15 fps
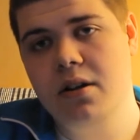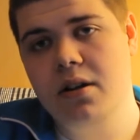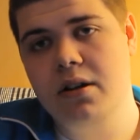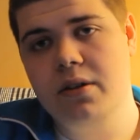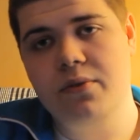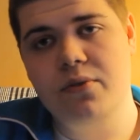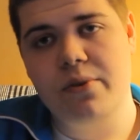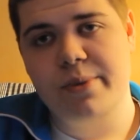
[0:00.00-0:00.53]

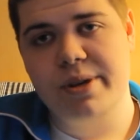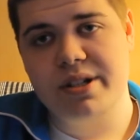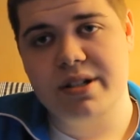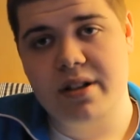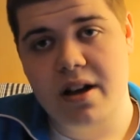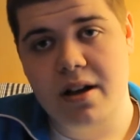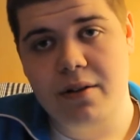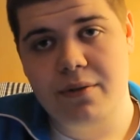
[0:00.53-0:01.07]
for
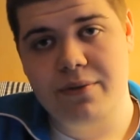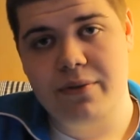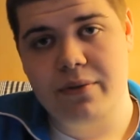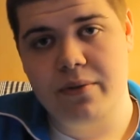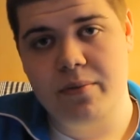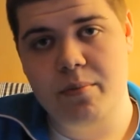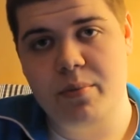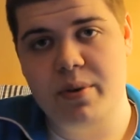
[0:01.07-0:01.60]
myself.
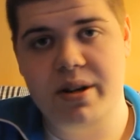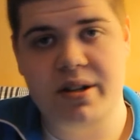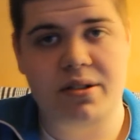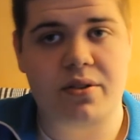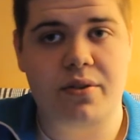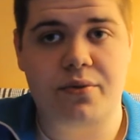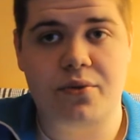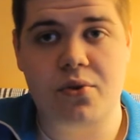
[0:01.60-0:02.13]

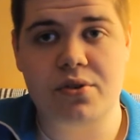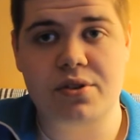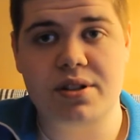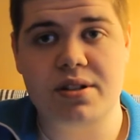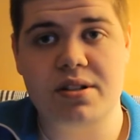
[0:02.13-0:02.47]
But of course,